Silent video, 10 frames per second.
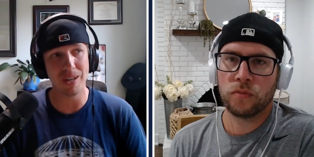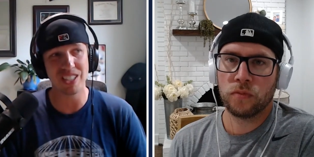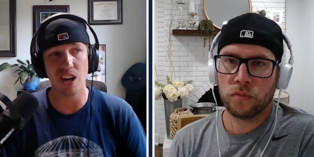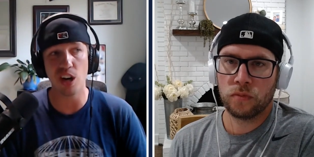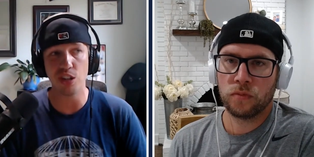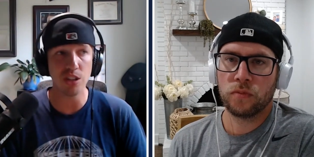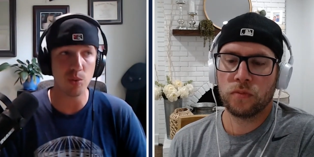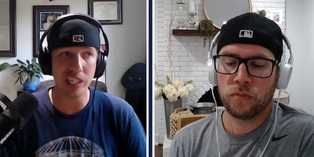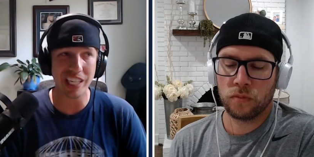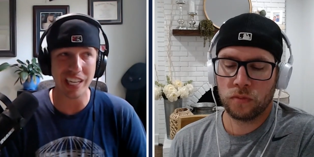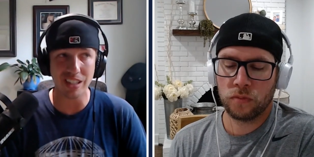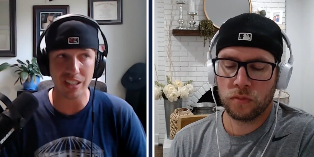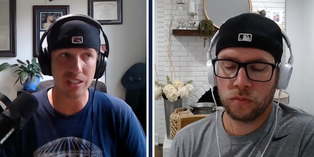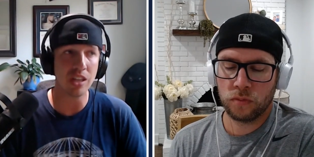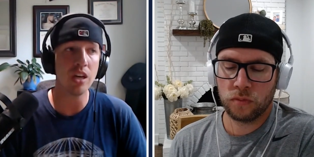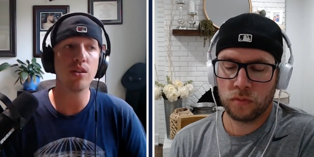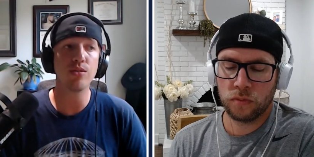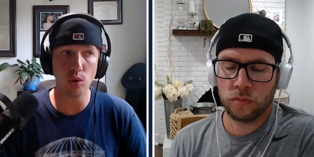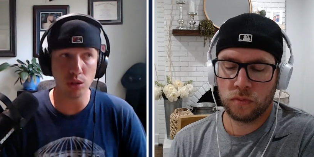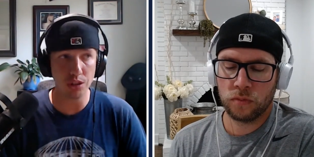Speaker 1: year, Trey Potts 101 carries,
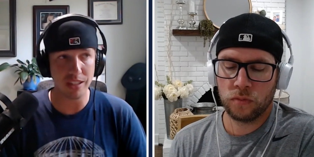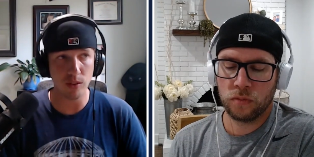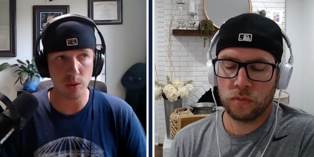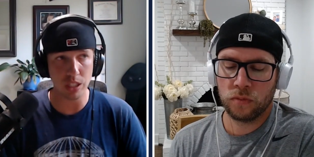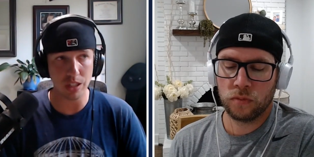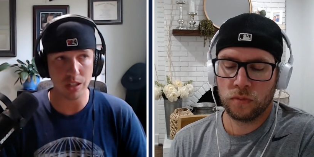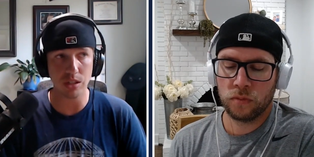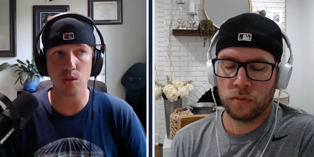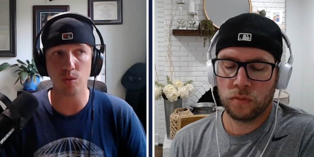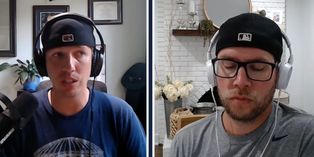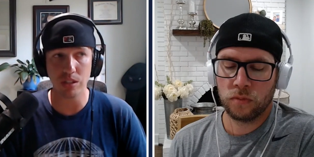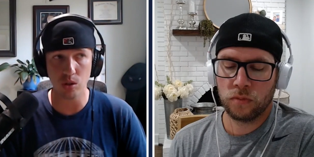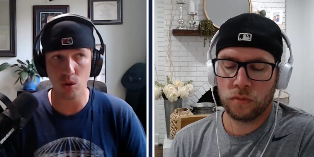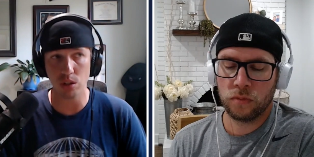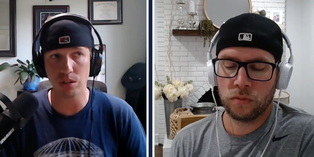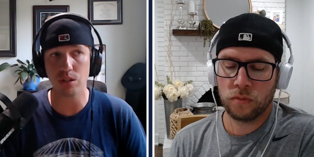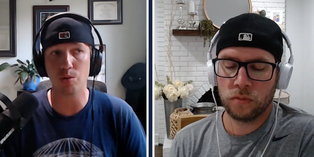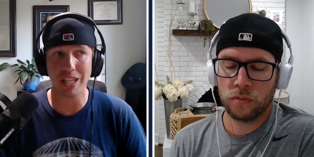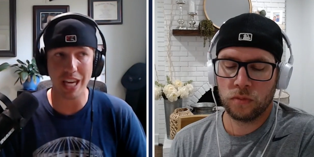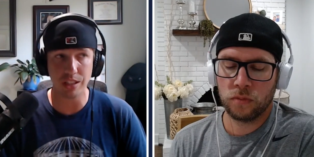471 yards, three
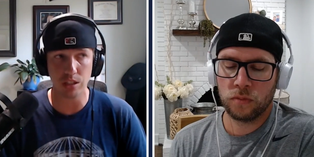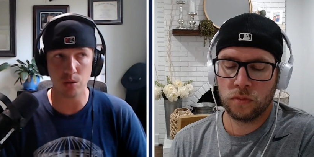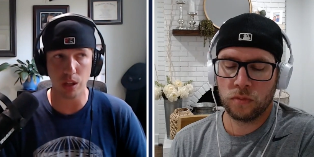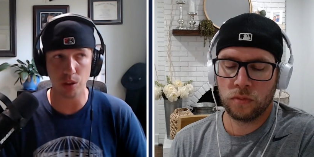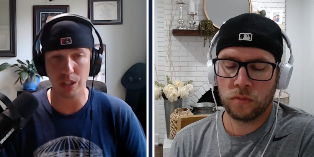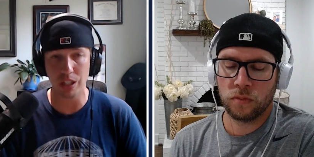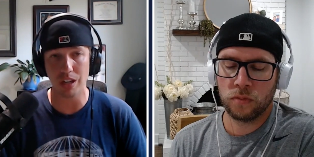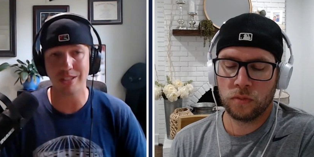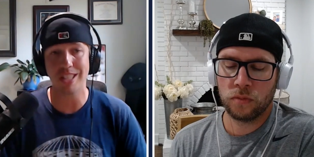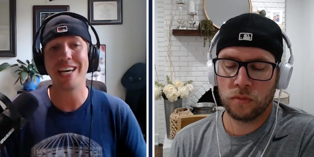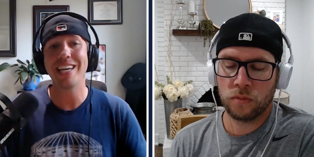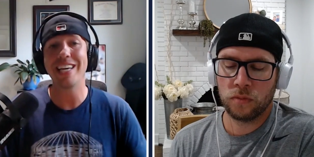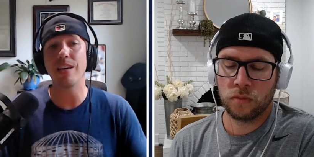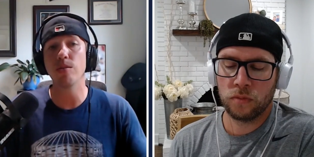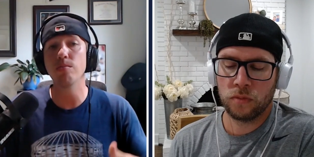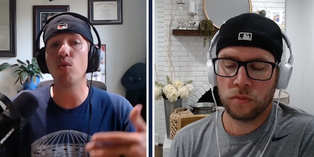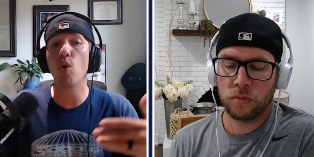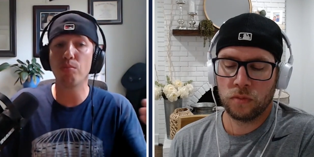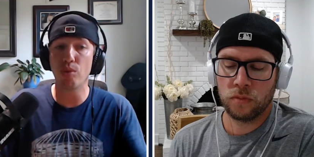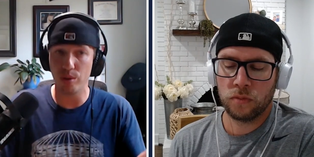scores, three catches, 23 yards, even
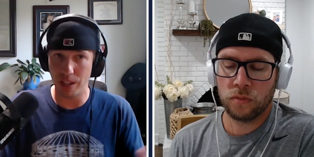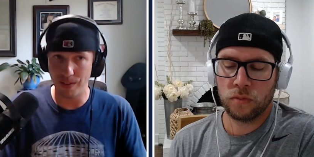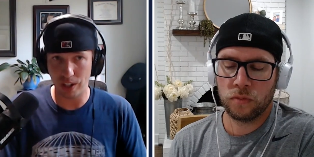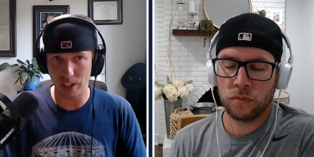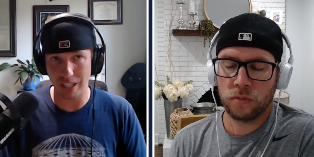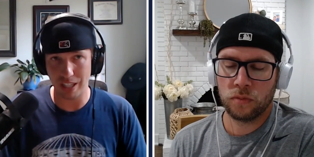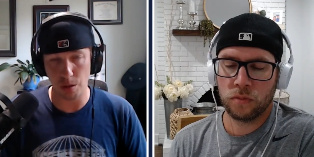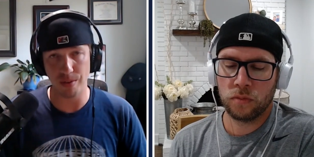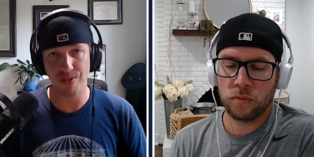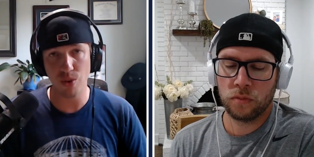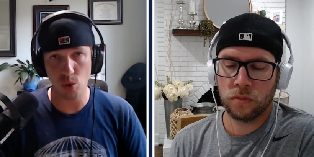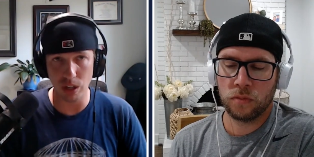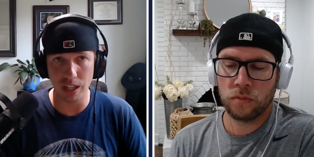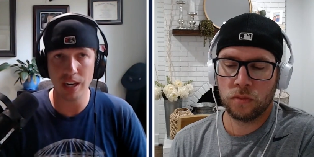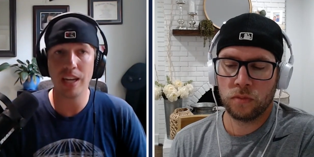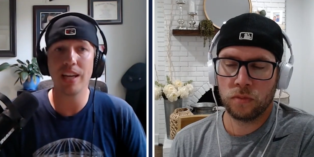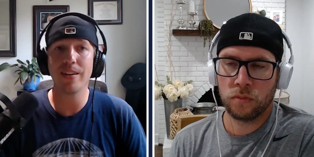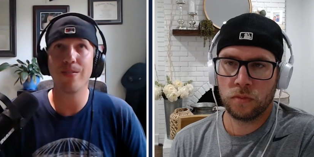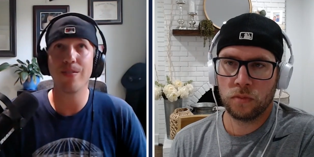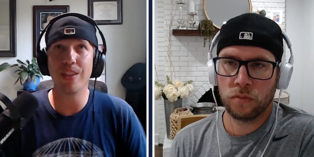more prolific the year before.
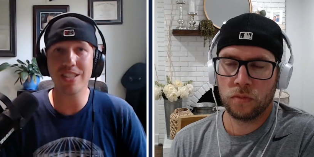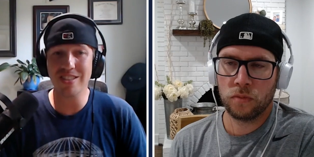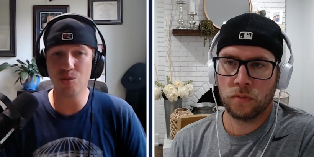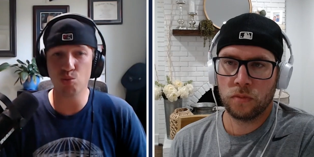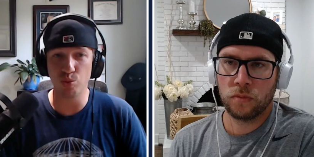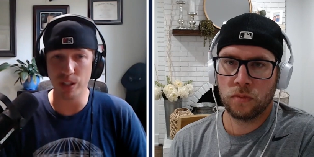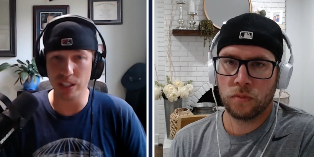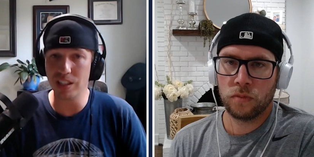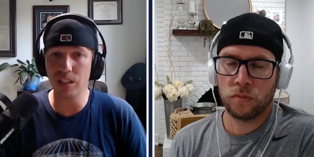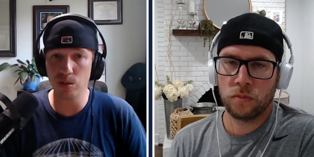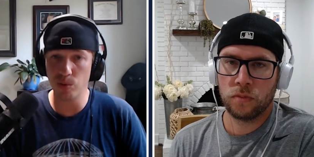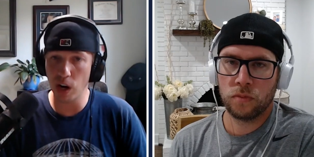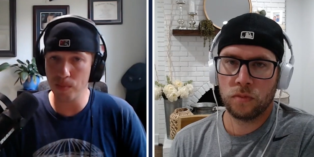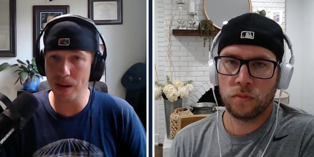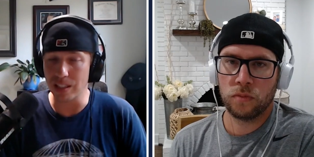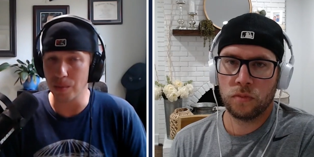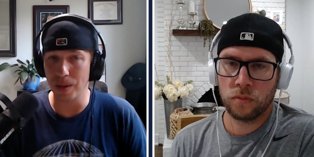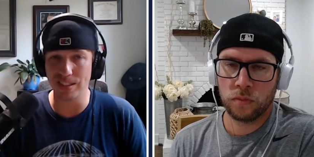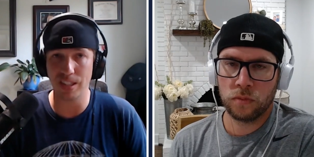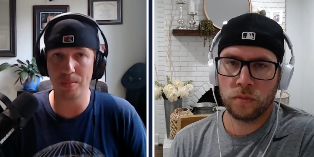This is a really good running back
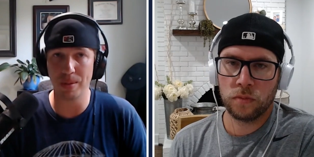that Penn